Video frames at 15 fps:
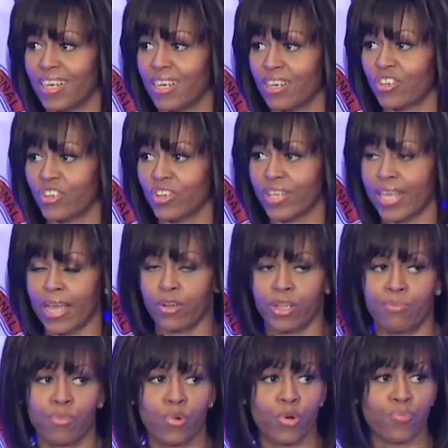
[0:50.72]
Cook
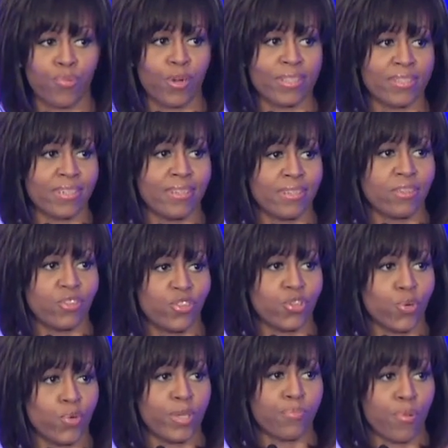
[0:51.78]
County Board President
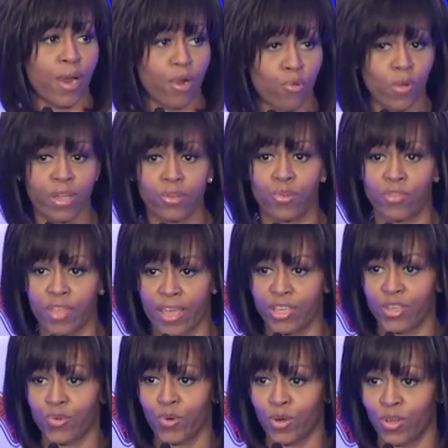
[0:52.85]
Tony Preckwinkle.
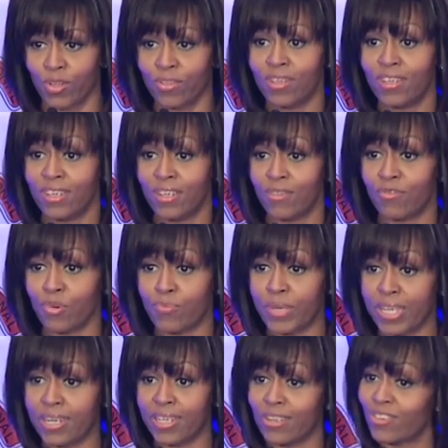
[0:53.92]
Thank you all for
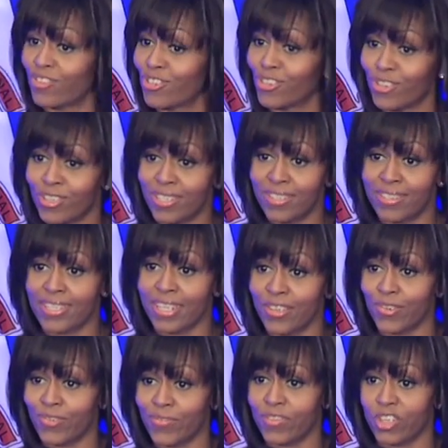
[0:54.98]
being here. It's good to see
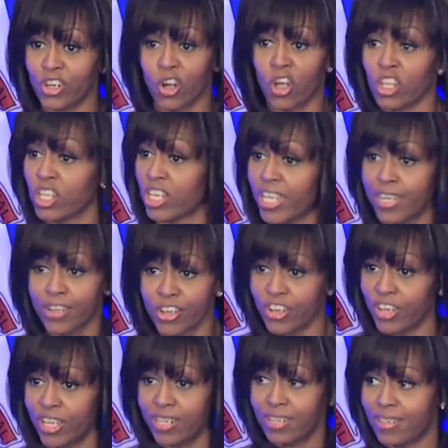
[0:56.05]
you. You're all looking
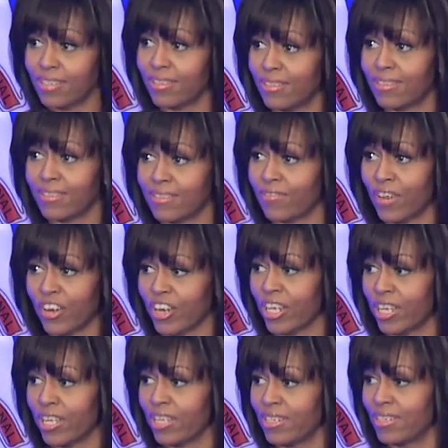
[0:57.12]
good. It's very
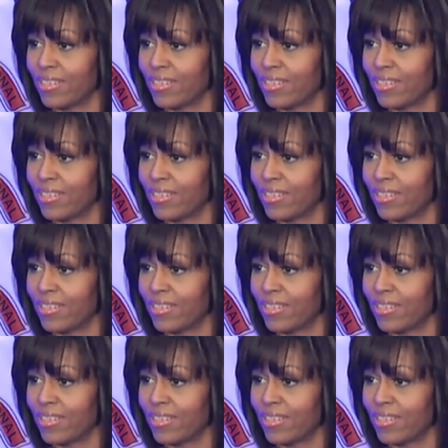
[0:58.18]
good.